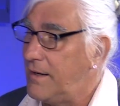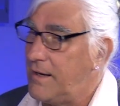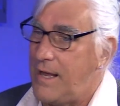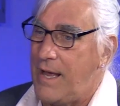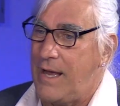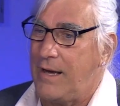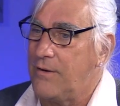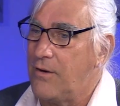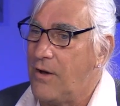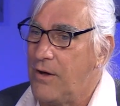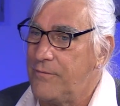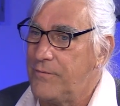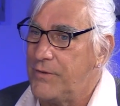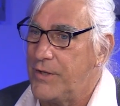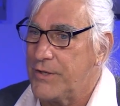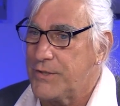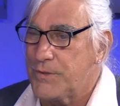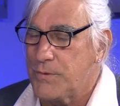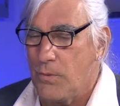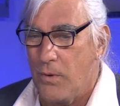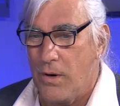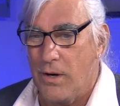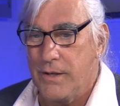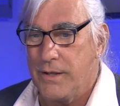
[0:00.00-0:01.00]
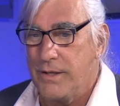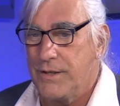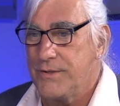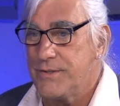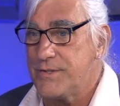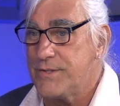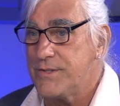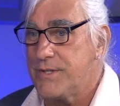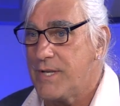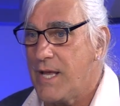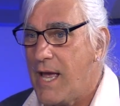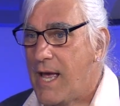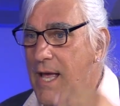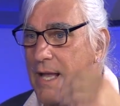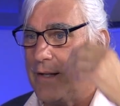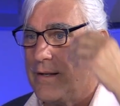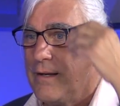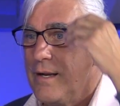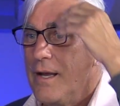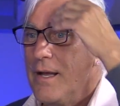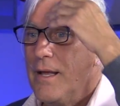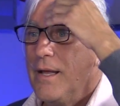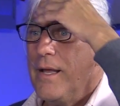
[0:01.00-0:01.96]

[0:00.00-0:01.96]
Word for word: and I love this one, is that,